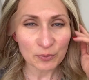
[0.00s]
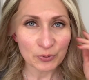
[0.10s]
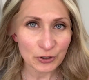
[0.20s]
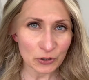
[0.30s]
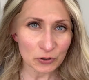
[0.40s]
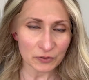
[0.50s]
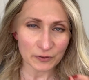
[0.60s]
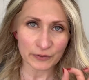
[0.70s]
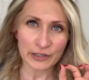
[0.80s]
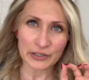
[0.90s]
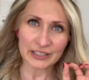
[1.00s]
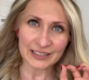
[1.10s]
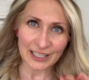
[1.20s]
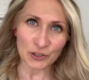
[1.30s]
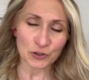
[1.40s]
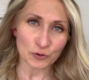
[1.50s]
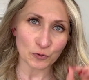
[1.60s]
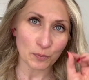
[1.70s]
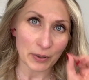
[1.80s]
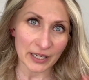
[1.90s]
beautiful, very natural
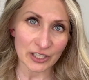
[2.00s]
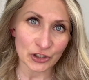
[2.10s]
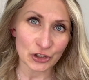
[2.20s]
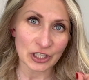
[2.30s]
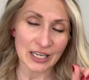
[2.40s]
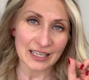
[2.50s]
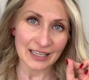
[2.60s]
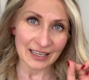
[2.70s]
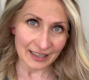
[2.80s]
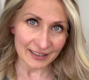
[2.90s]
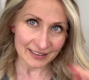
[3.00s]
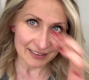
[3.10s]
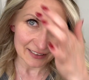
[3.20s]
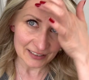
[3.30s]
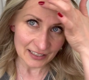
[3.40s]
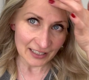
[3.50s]
beige colored